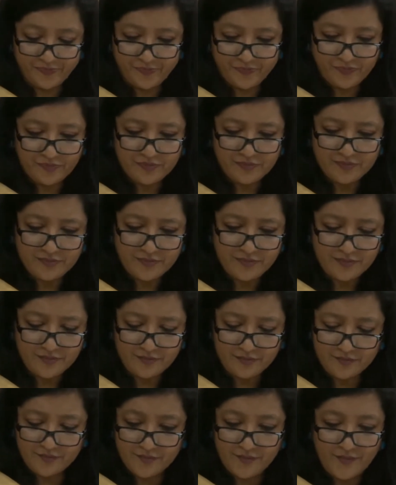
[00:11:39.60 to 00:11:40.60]

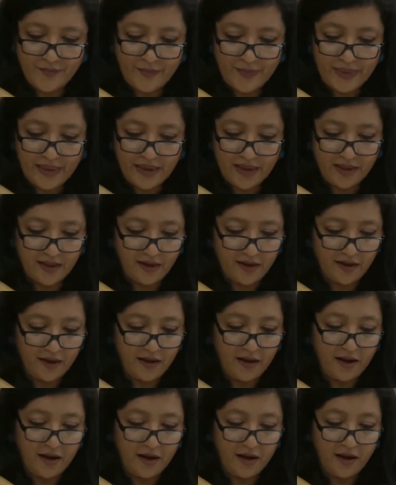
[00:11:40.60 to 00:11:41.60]

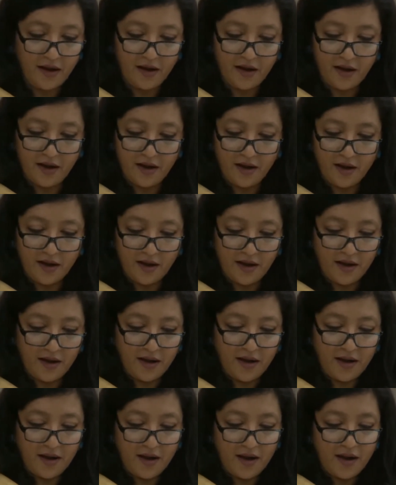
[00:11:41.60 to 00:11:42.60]

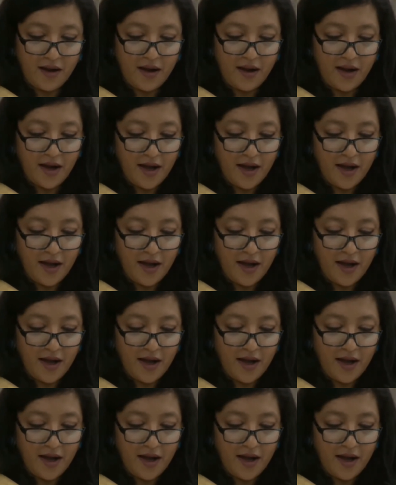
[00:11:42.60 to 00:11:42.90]
[no speech]